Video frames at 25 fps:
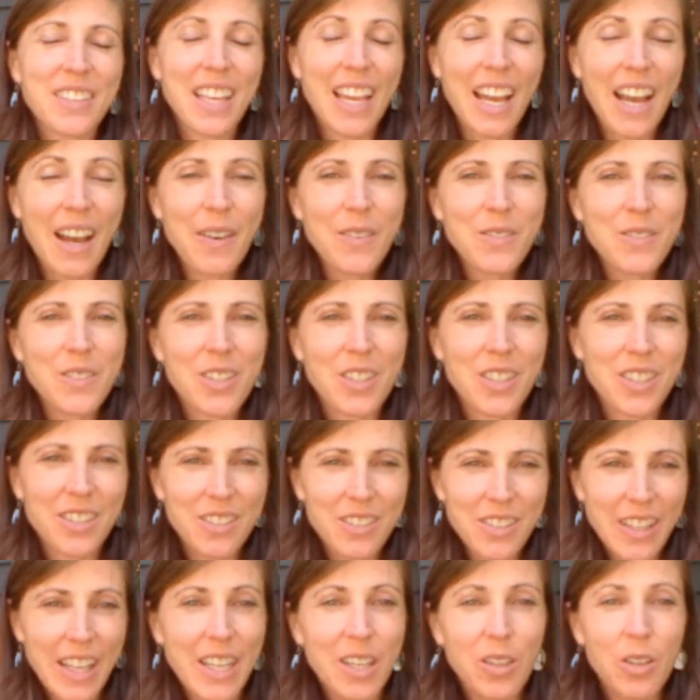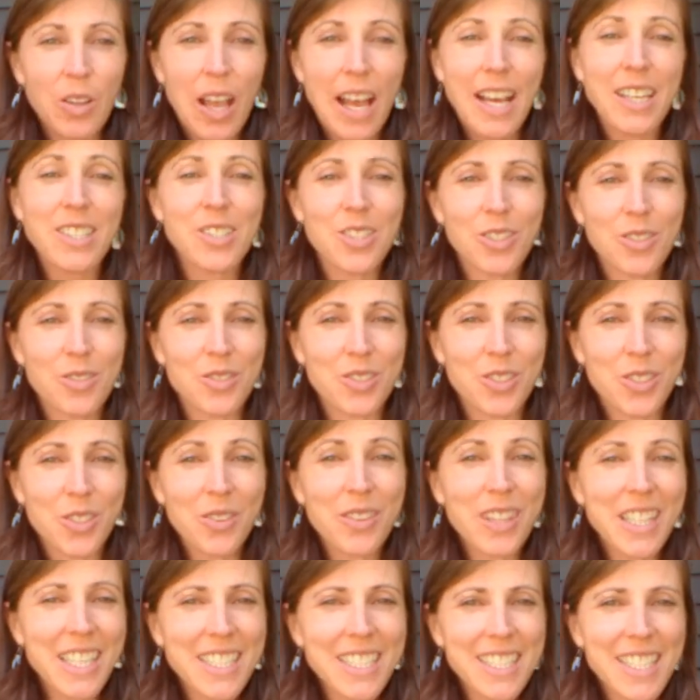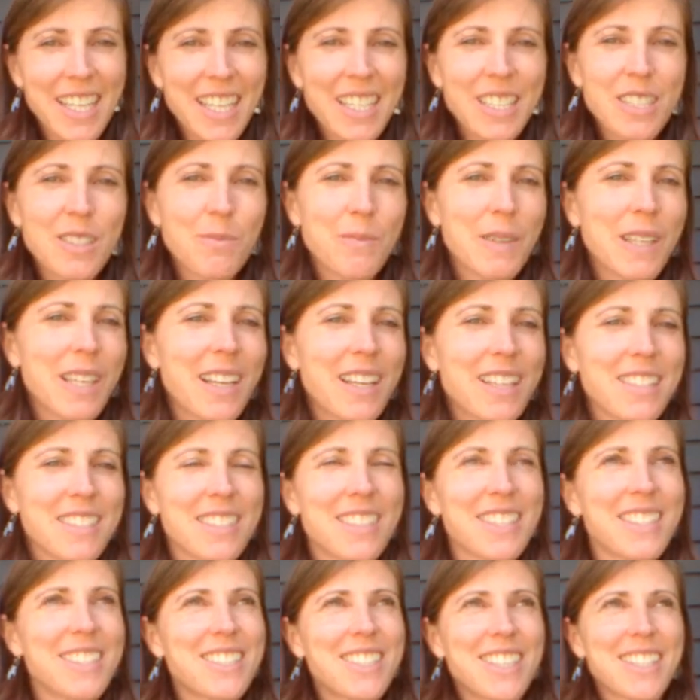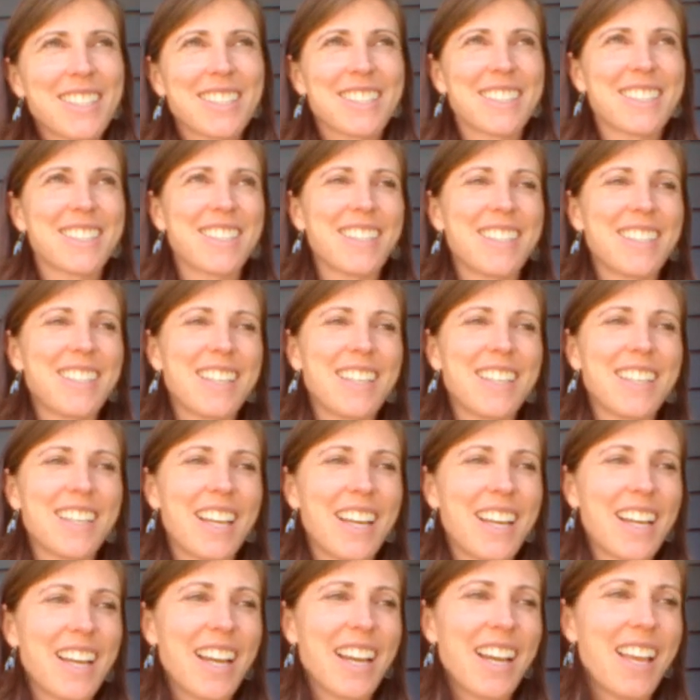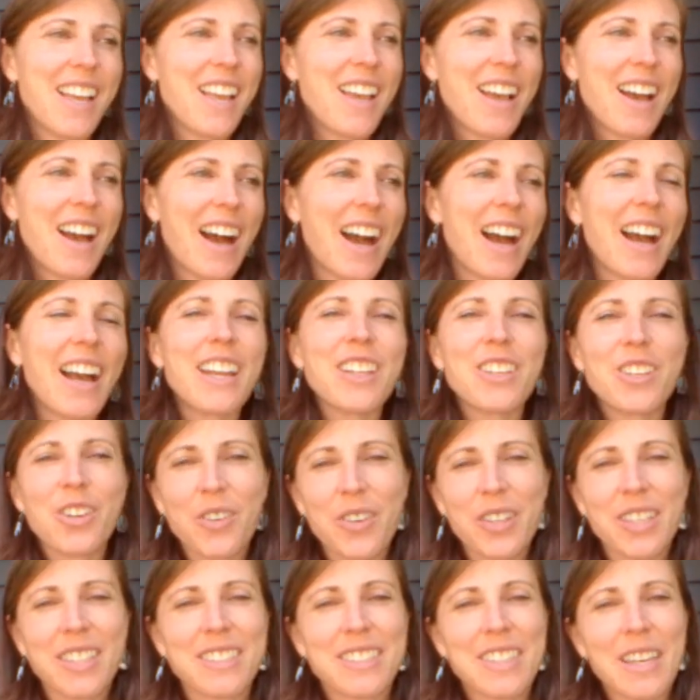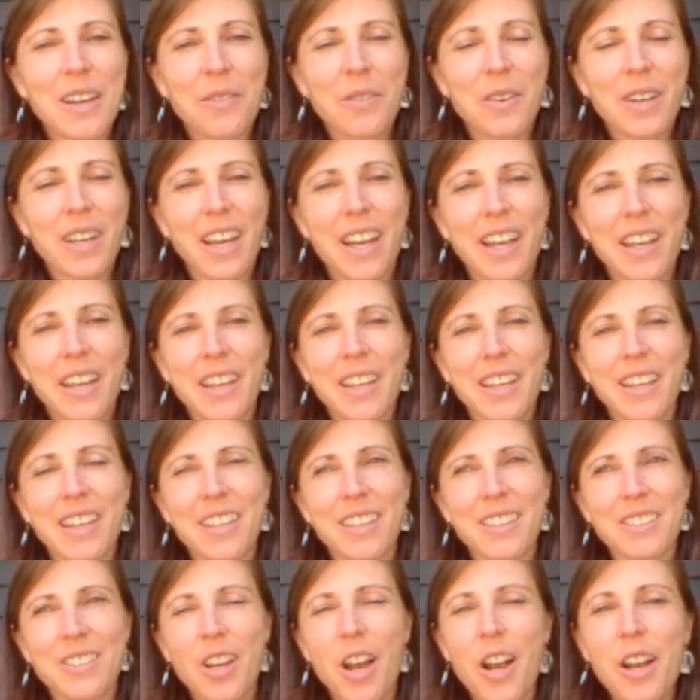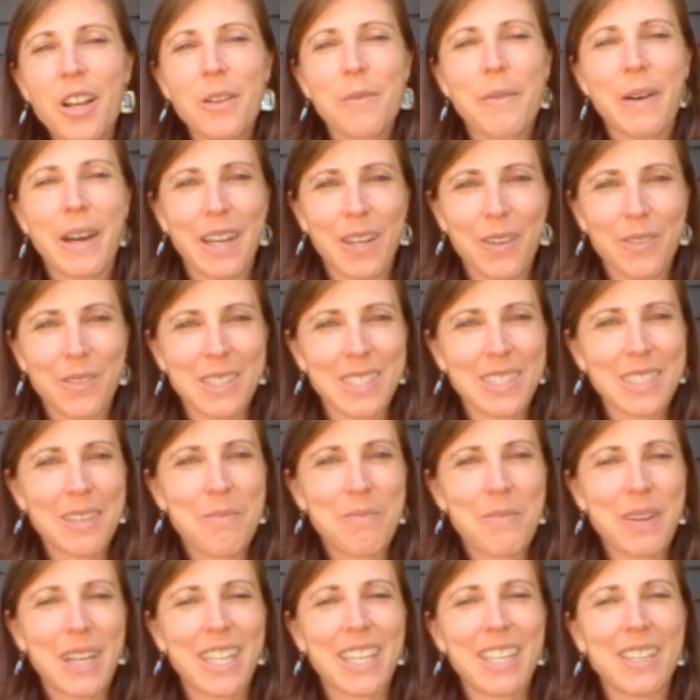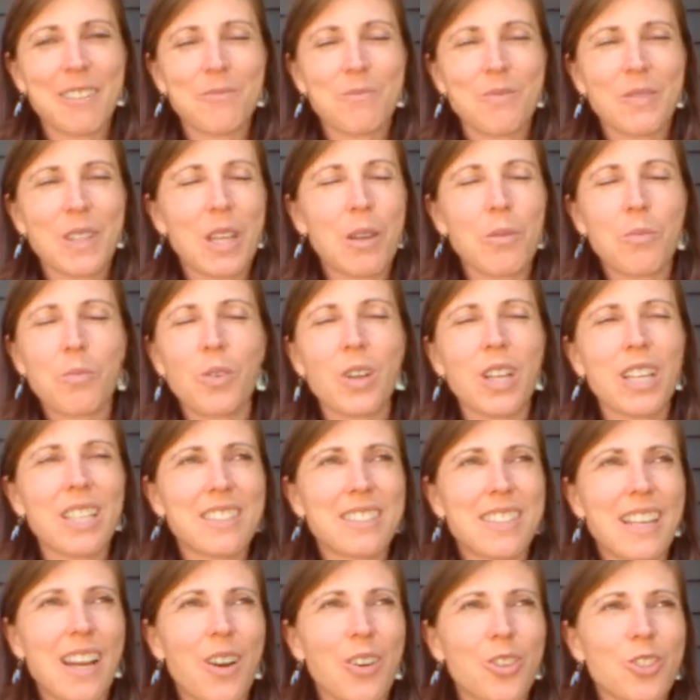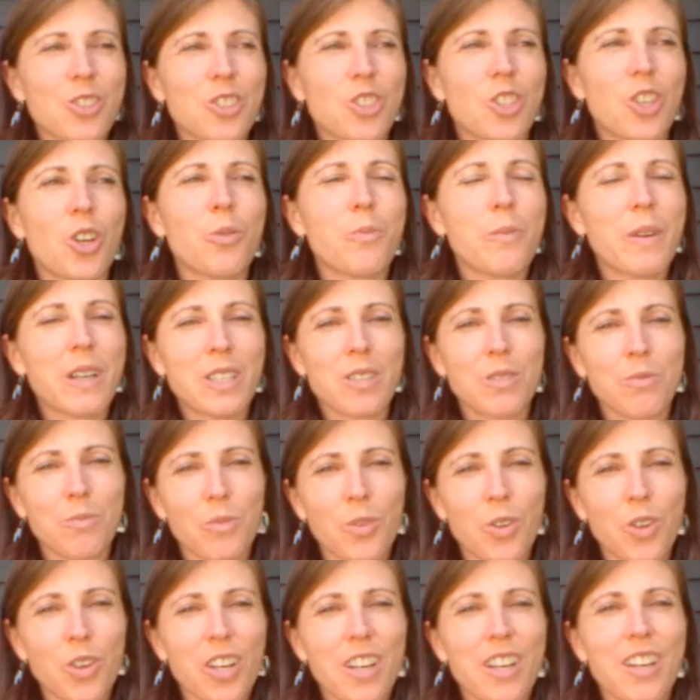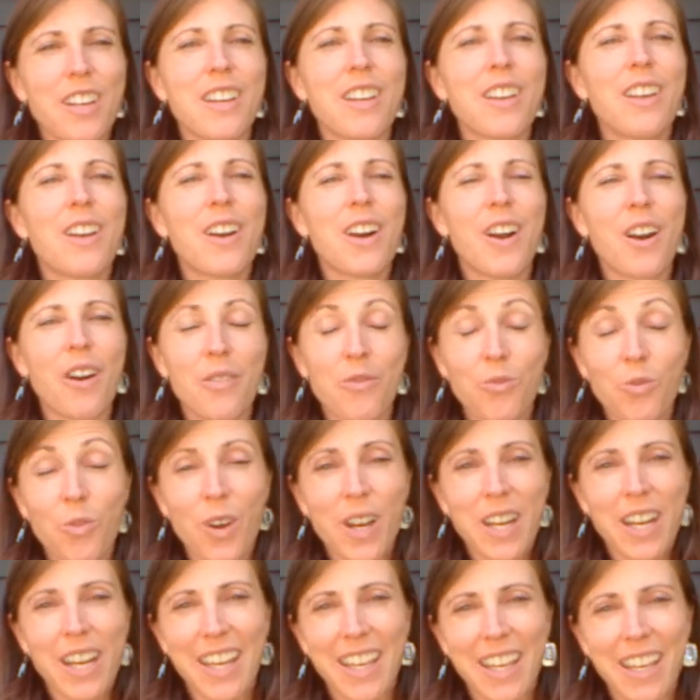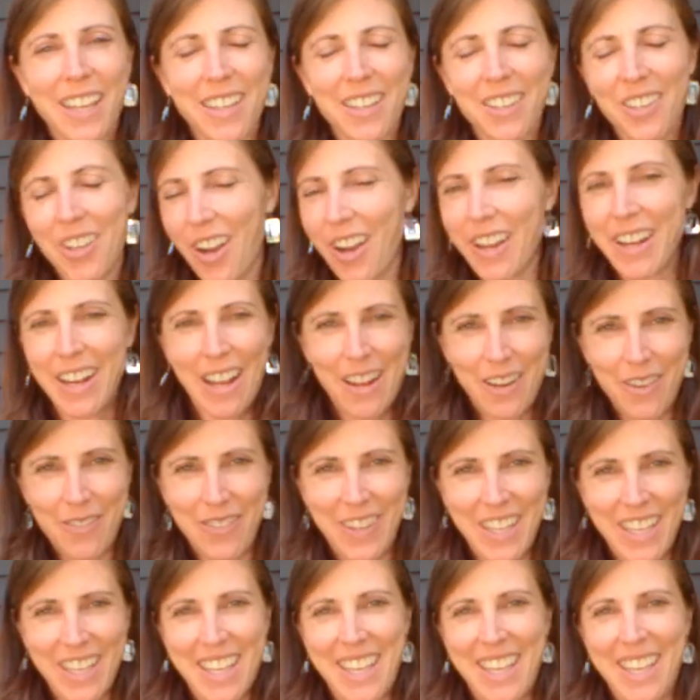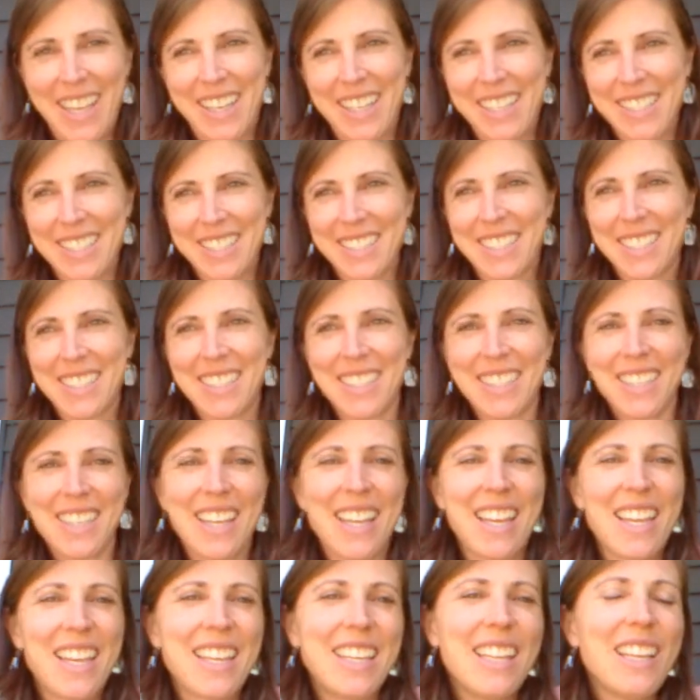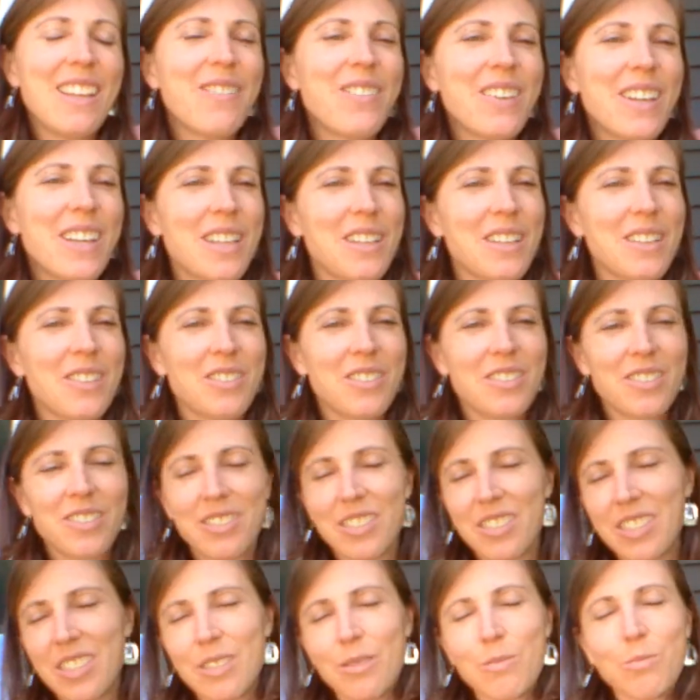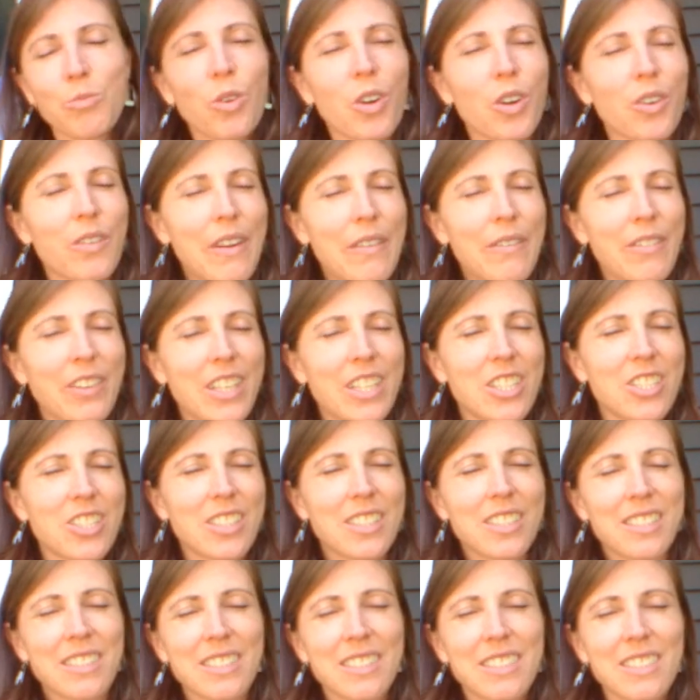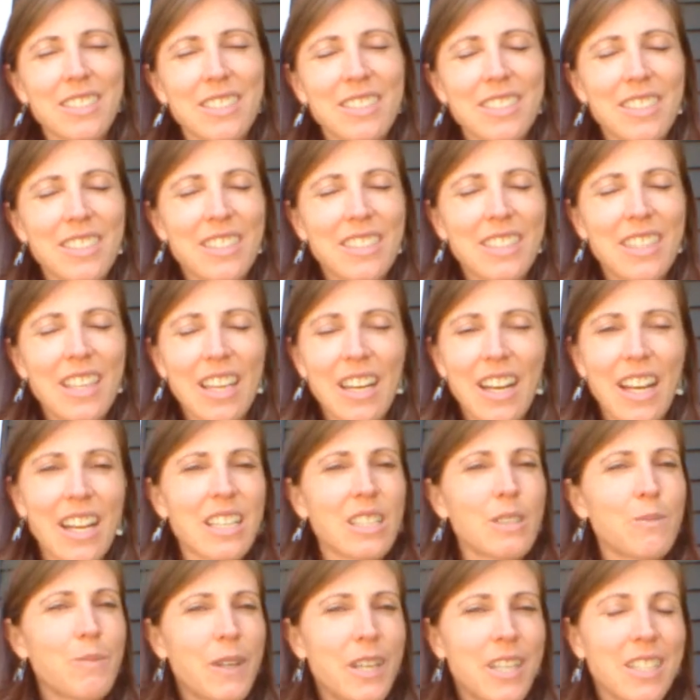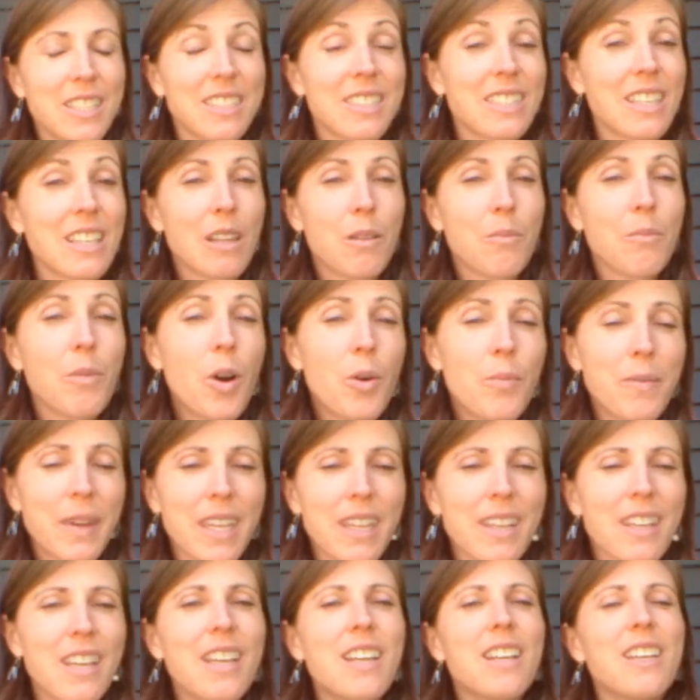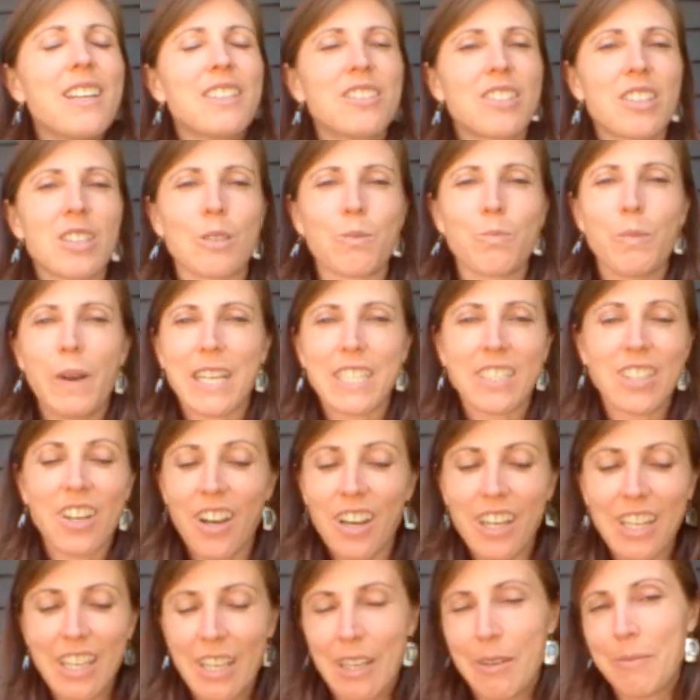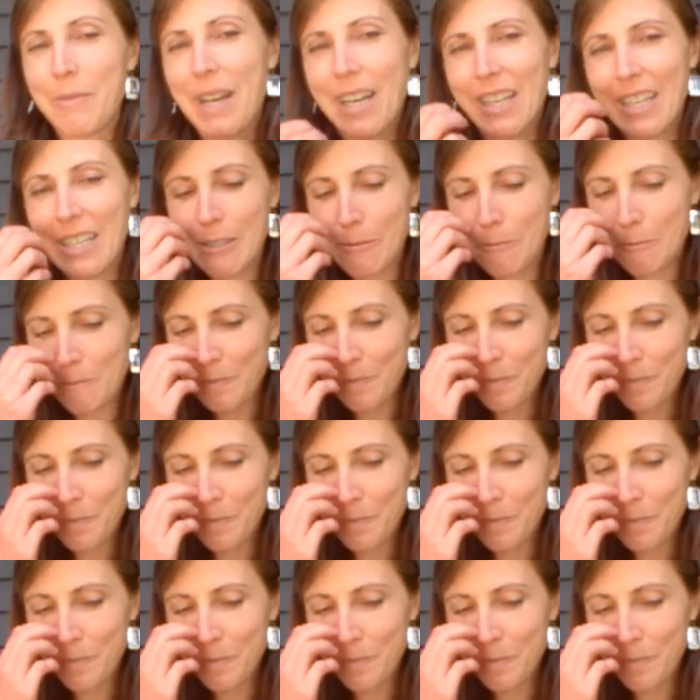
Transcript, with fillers: after, like, as you do these things, because it just, I notice that when I talk about it with somebody, it brings out so much more of what I got out of it and, and even just more revelations than I experienced in the moment just by talking about it.